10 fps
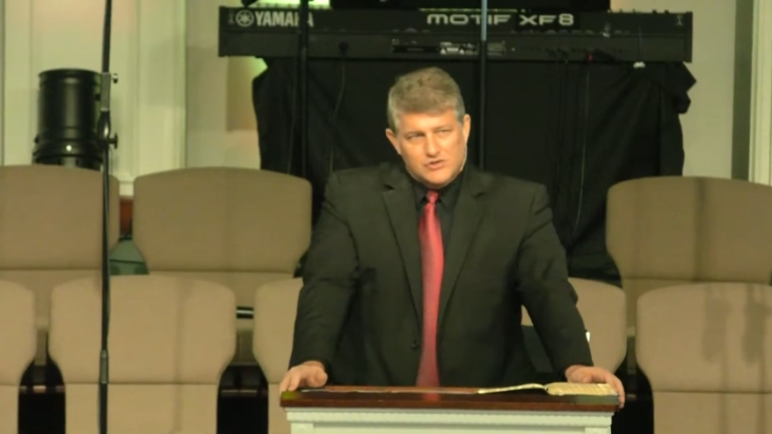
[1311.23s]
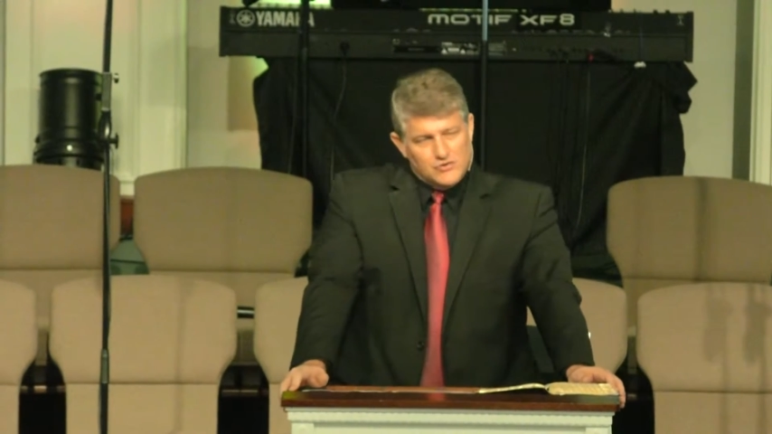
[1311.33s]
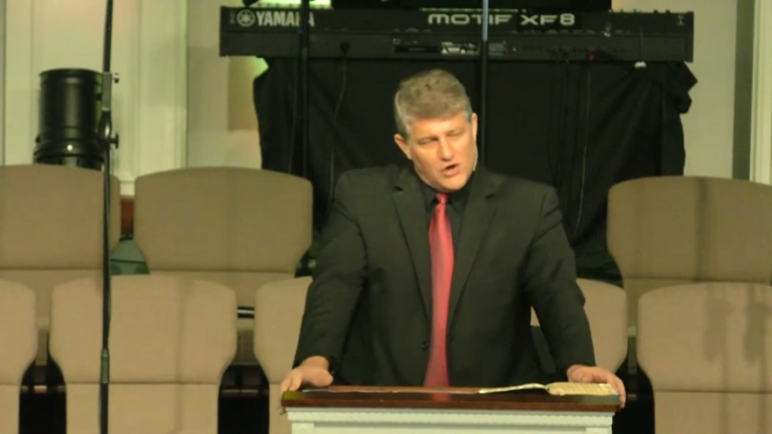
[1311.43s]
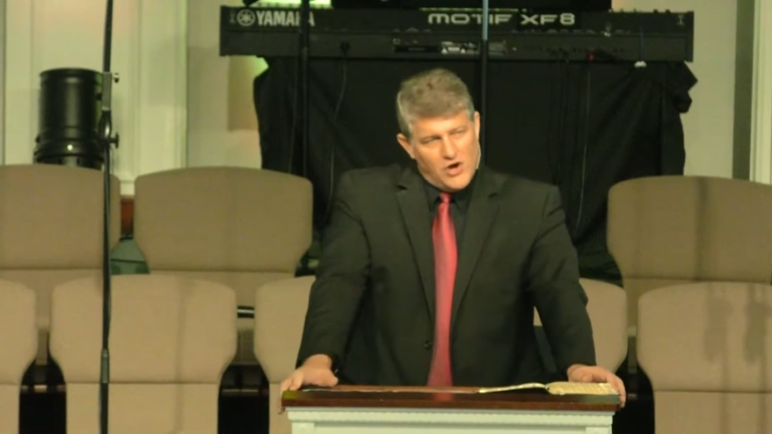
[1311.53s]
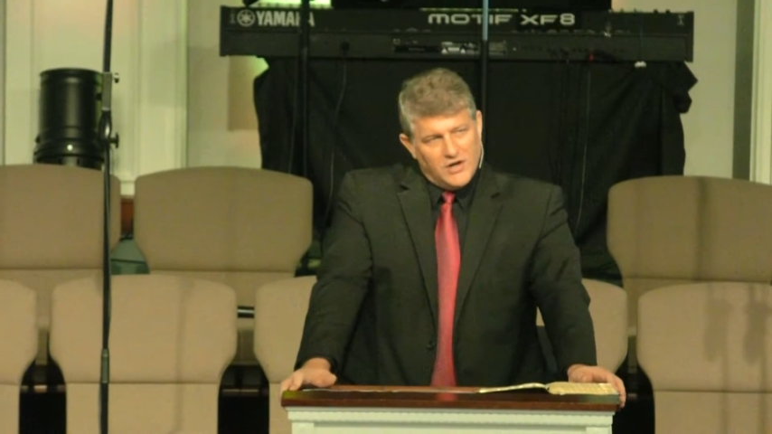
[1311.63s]

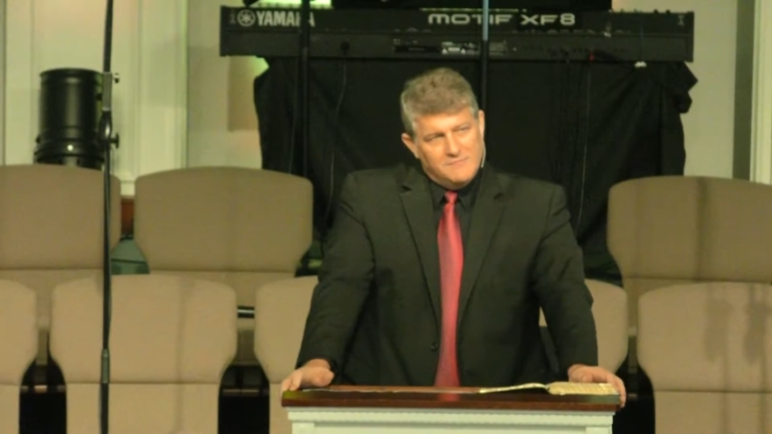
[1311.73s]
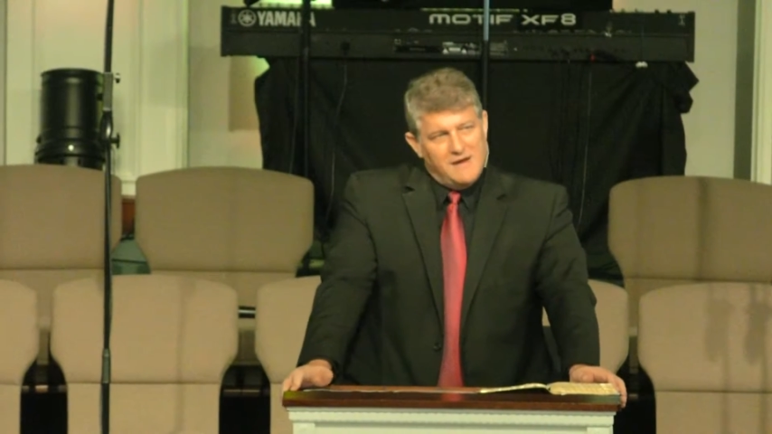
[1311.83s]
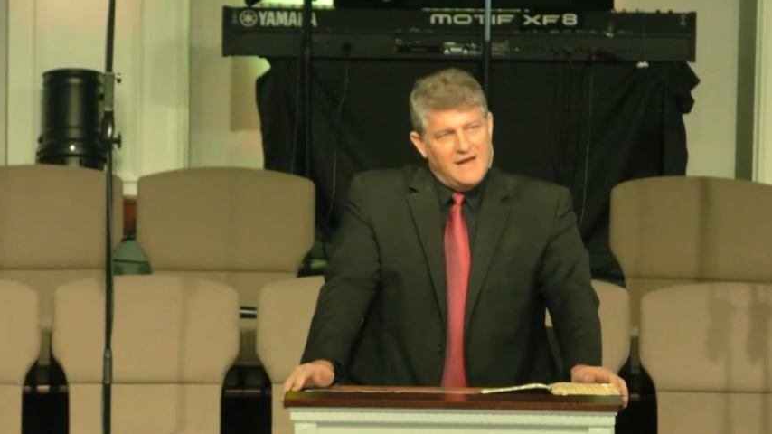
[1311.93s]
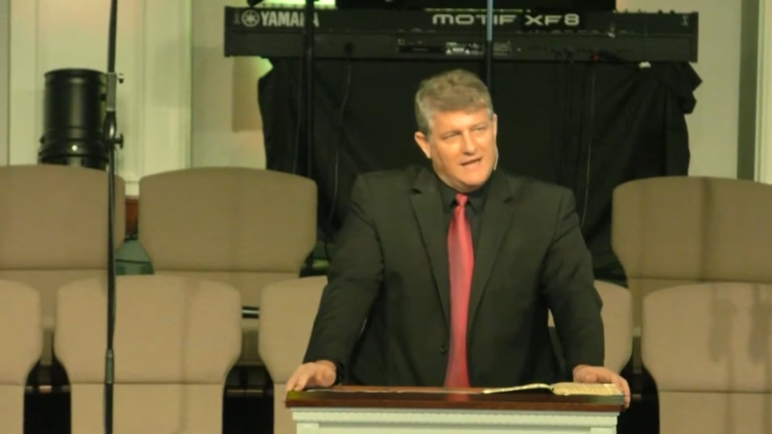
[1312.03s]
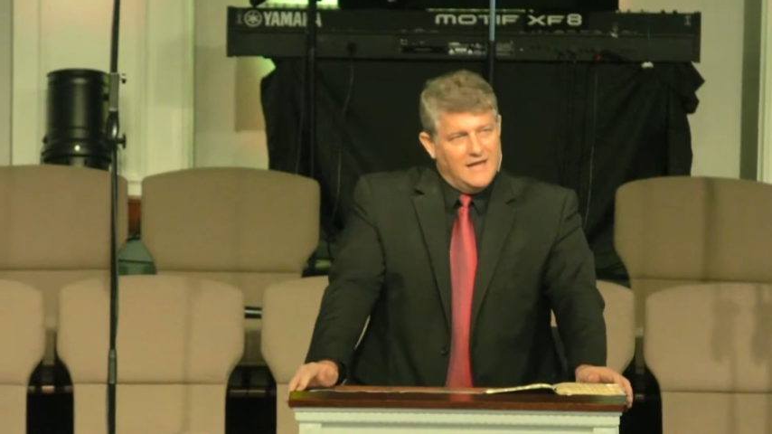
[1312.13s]
strong in
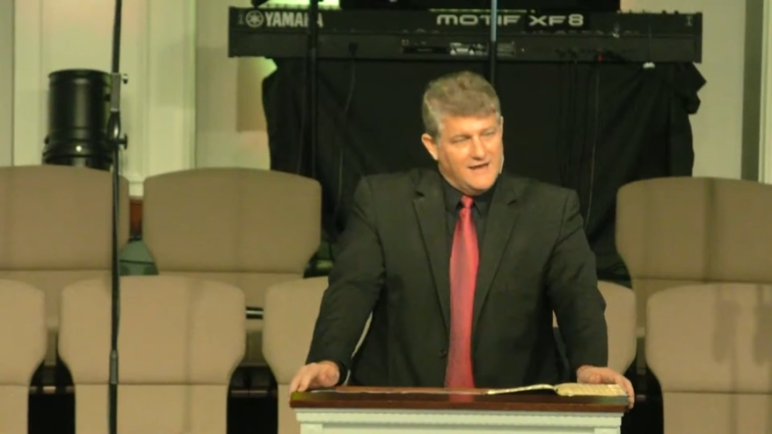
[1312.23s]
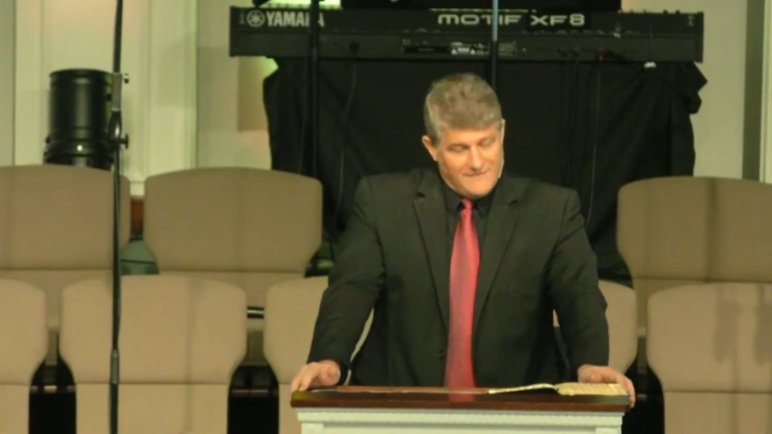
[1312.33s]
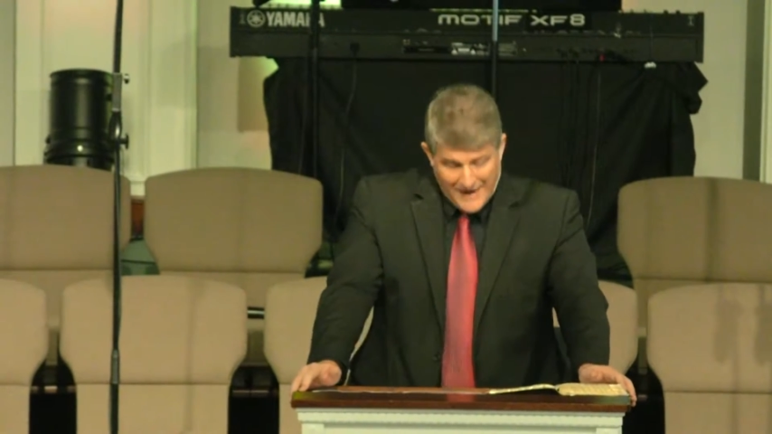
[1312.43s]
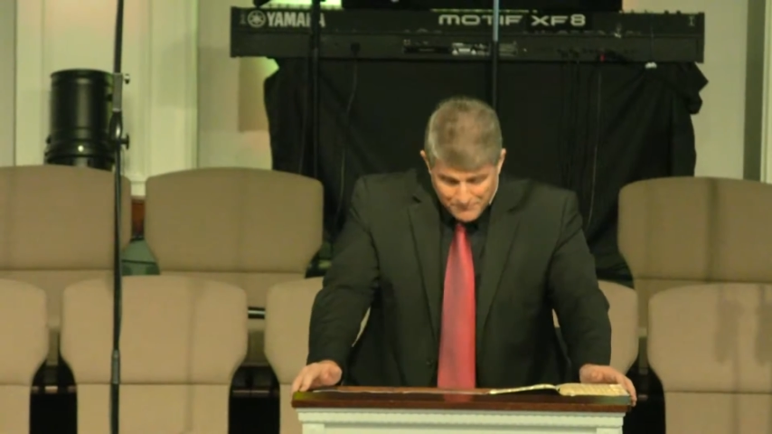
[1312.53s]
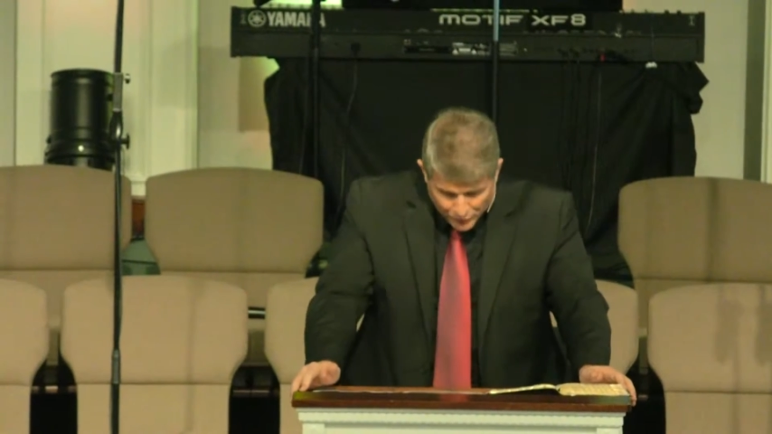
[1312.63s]
my life.
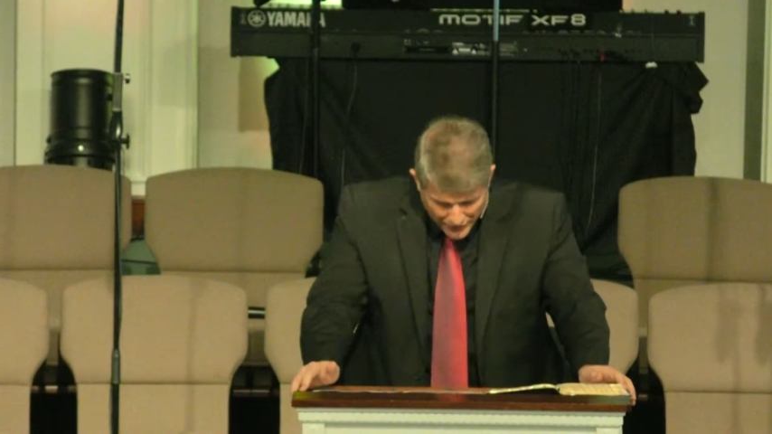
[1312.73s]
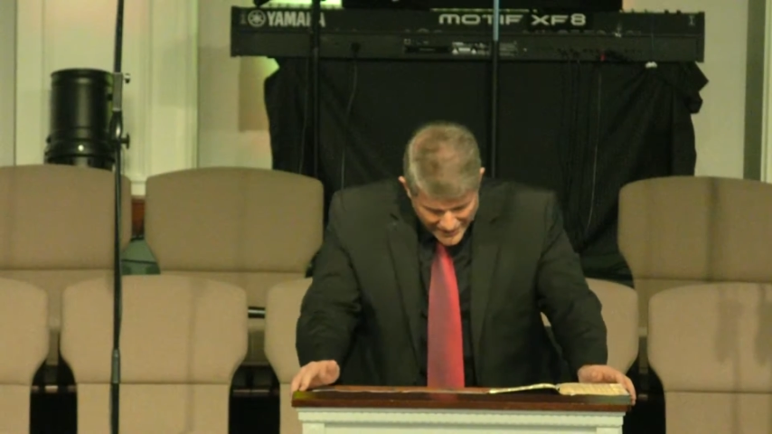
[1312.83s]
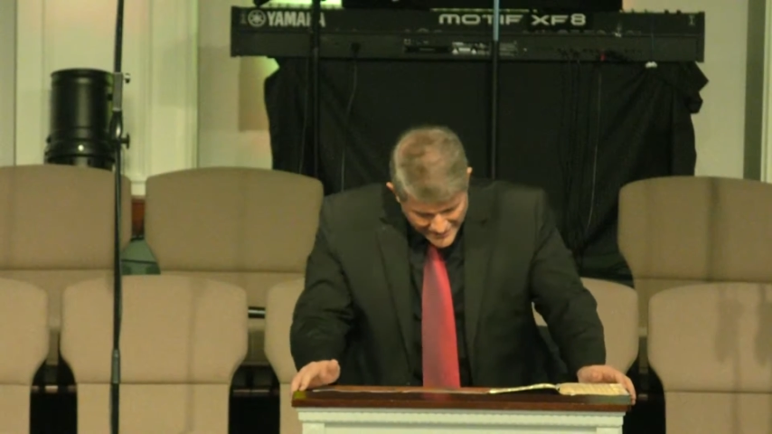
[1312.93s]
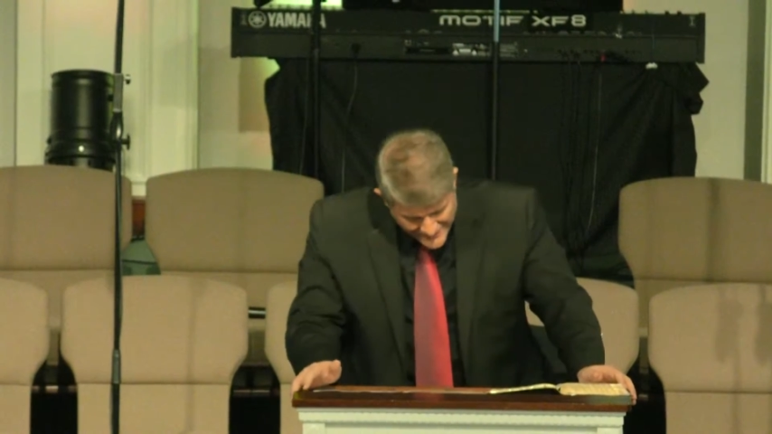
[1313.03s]
I pray